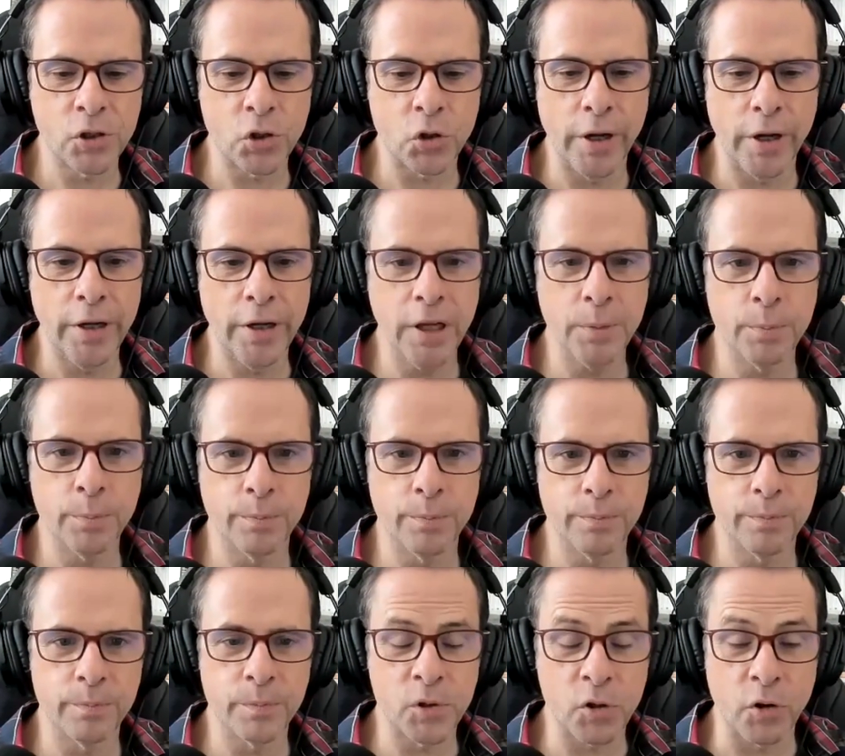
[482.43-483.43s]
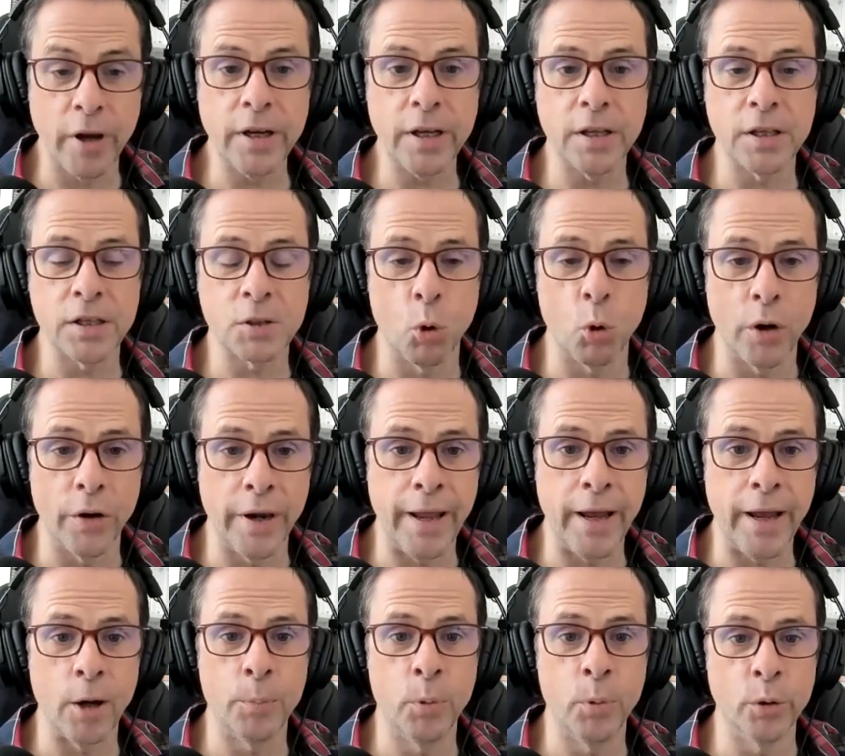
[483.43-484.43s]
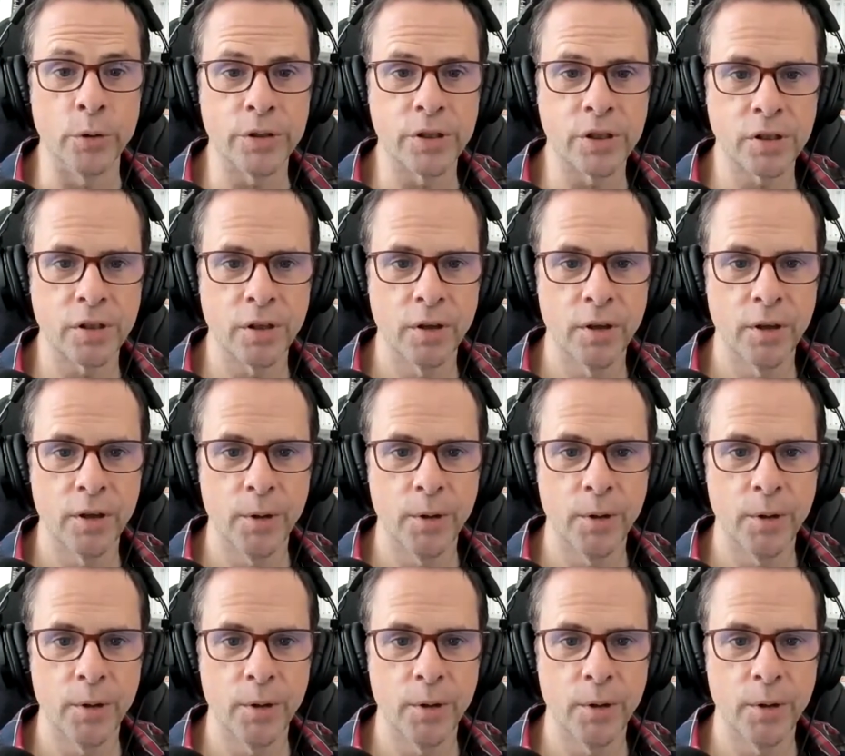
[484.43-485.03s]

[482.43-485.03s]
trading is what now puts